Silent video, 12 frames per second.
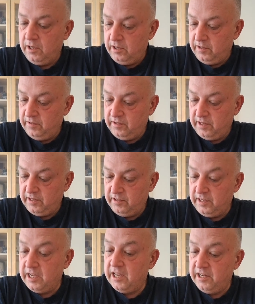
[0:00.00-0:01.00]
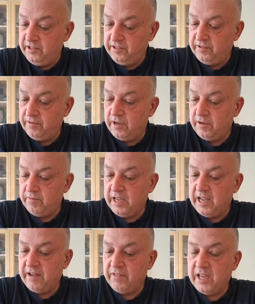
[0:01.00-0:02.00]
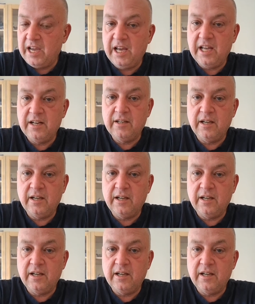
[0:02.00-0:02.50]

says yes, well, we have that.